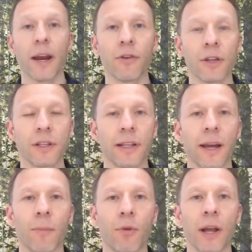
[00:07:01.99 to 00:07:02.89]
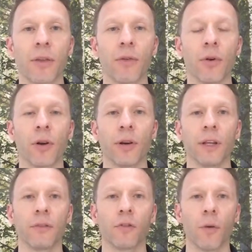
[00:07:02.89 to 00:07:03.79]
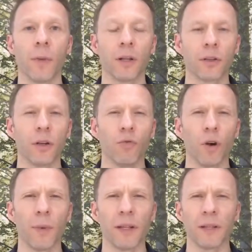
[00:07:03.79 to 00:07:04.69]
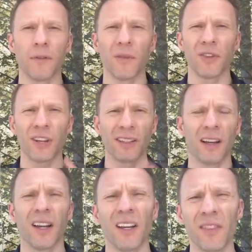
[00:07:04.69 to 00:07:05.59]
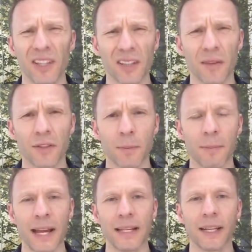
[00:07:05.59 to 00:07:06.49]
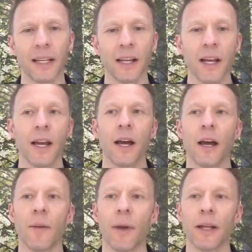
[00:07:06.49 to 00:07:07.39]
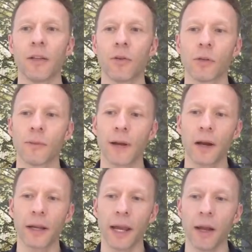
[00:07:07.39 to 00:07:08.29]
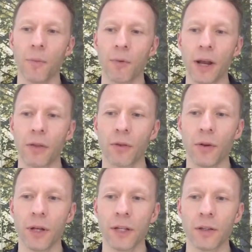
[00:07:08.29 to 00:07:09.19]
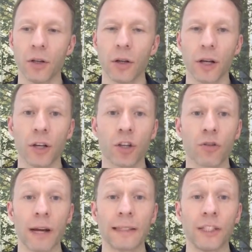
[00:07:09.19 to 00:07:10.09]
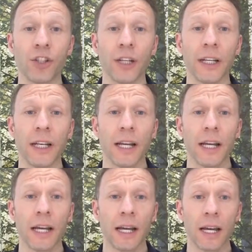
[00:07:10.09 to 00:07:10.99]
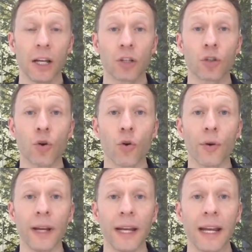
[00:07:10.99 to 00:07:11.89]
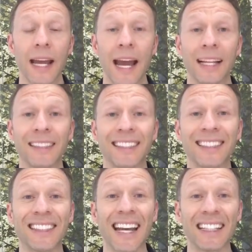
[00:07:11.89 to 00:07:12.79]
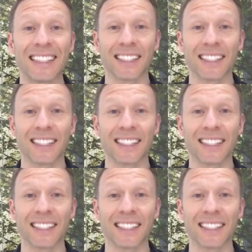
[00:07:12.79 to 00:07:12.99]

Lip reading: areas to get a breakthrough. I got this from Tony Robbins. If you haven't checked out any of his stuff, it's amazing. And he talks about getting a breakthrough. You need to look at strategy, story, and state.